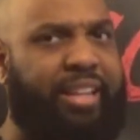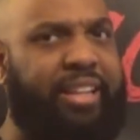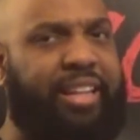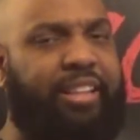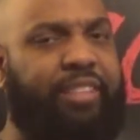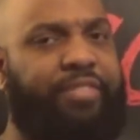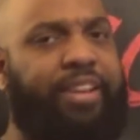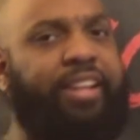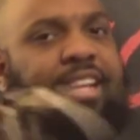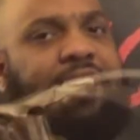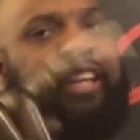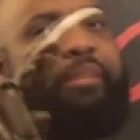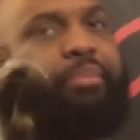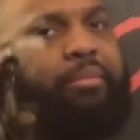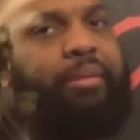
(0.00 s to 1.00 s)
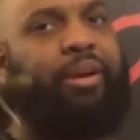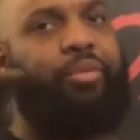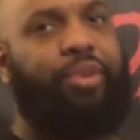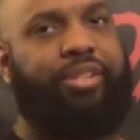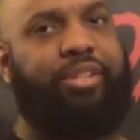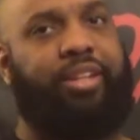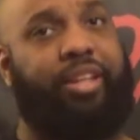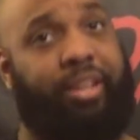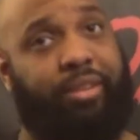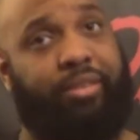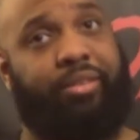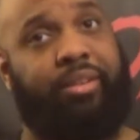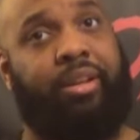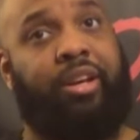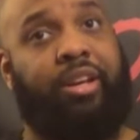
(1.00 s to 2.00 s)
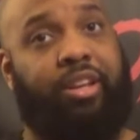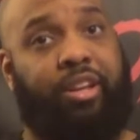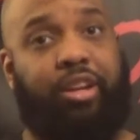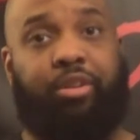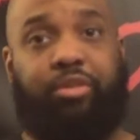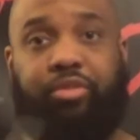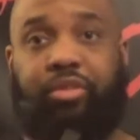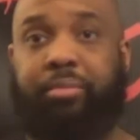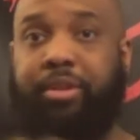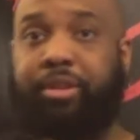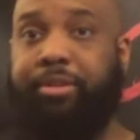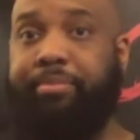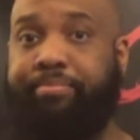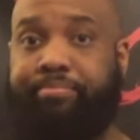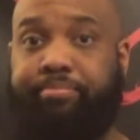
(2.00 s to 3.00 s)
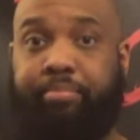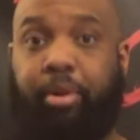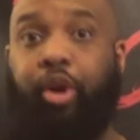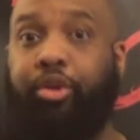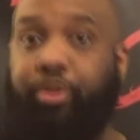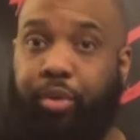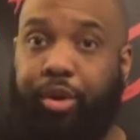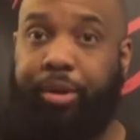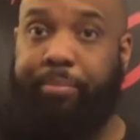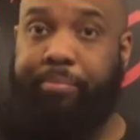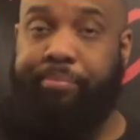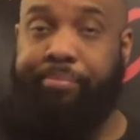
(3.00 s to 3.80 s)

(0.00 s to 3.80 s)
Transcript: did like the fact that they did bring back Weston Hills, you know, from part 3.